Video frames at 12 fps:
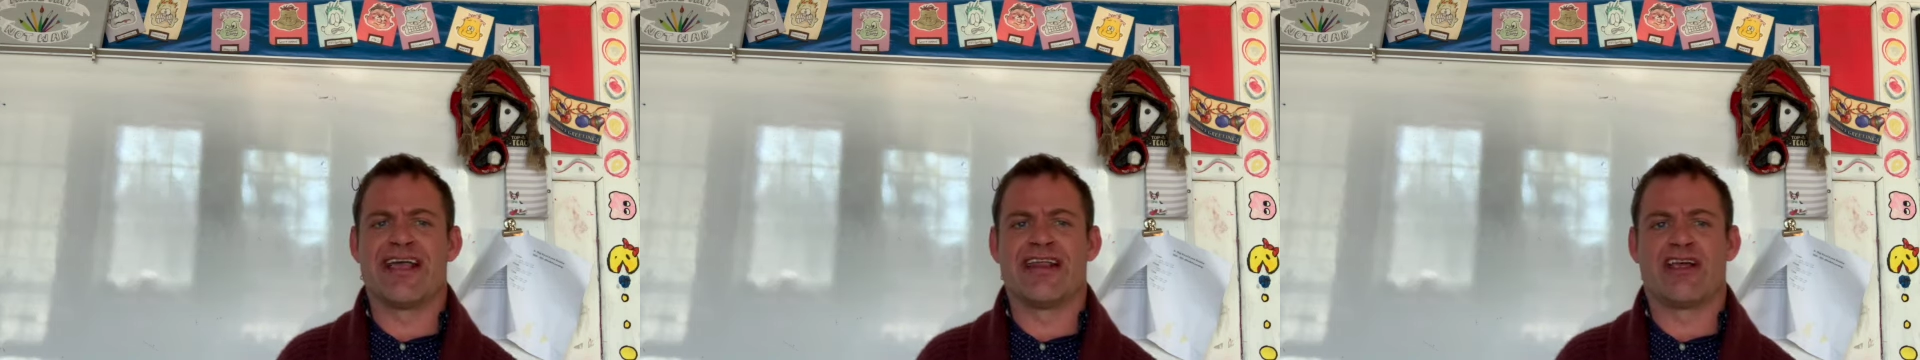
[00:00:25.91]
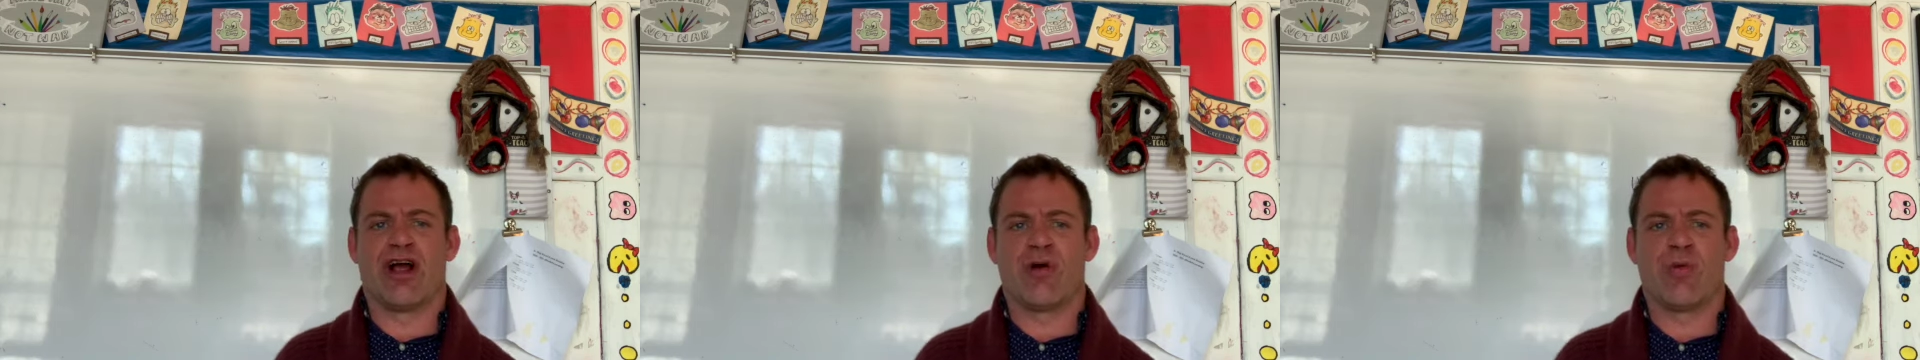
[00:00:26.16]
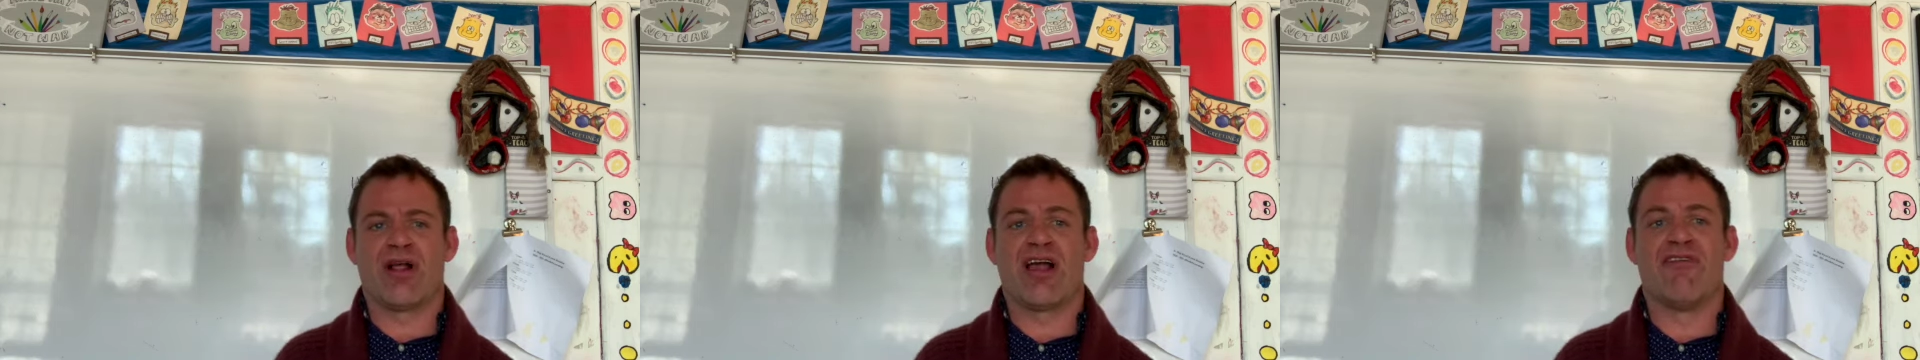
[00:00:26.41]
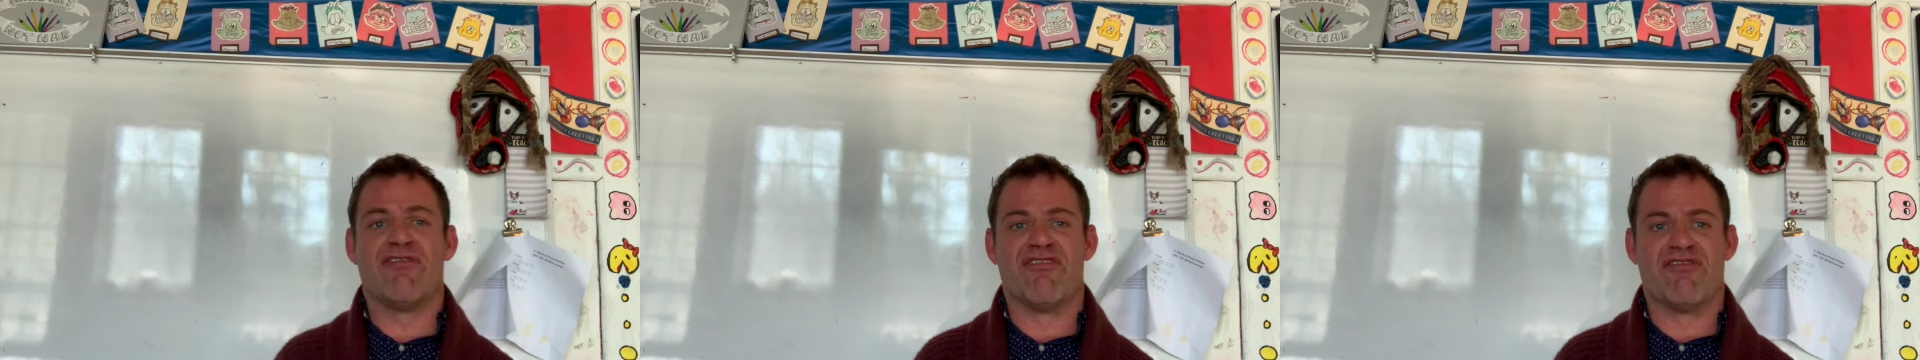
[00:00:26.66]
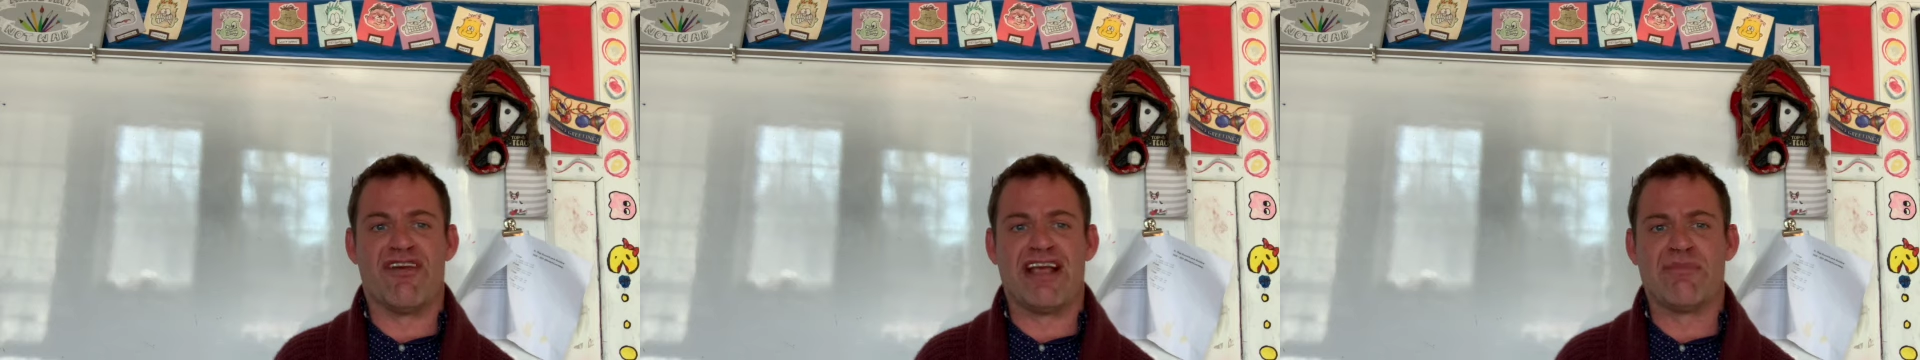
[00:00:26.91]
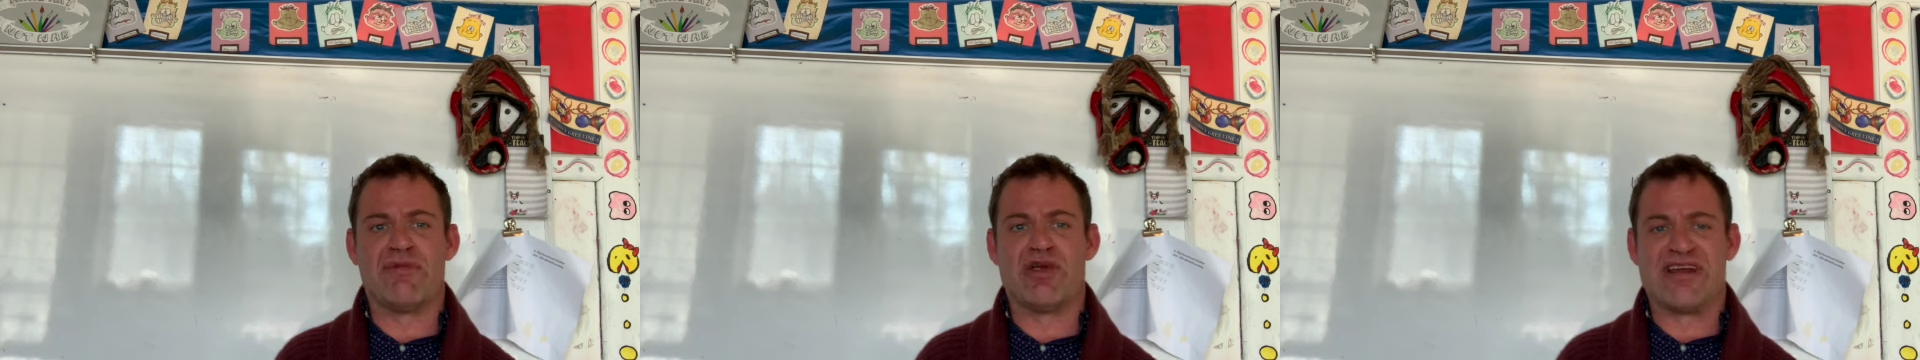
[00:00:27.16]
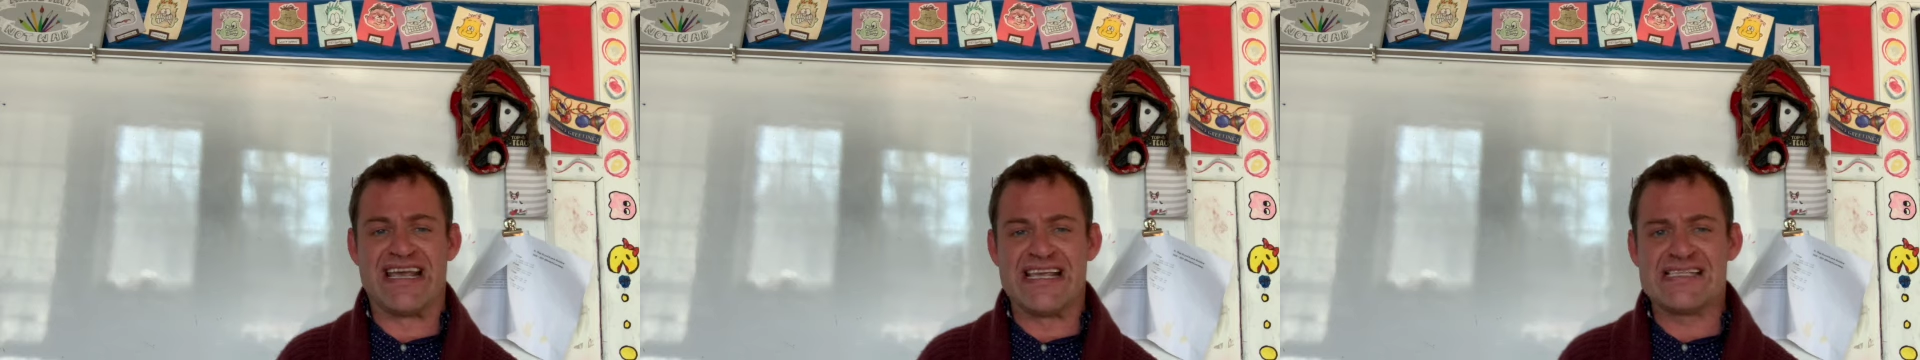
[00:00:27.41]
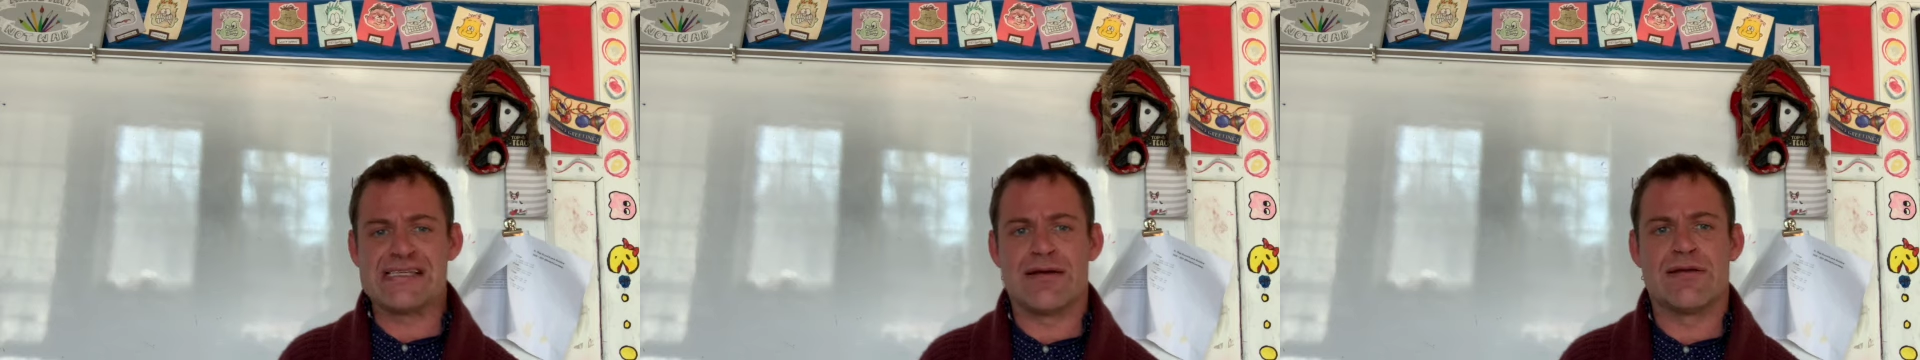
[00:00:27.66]
at the artwork of
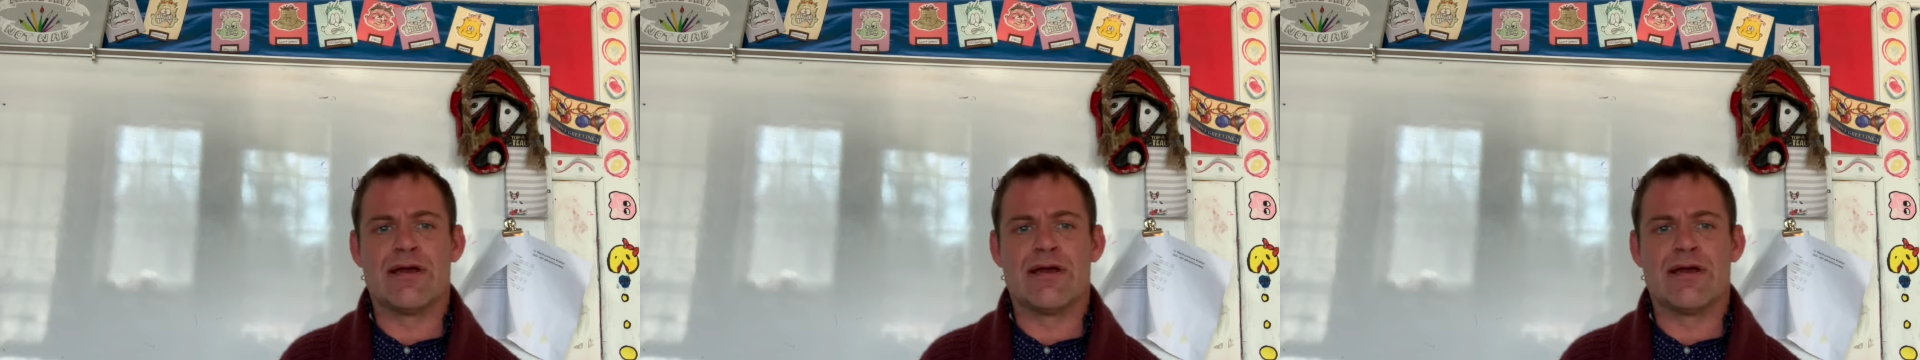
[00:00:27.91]
Muniz,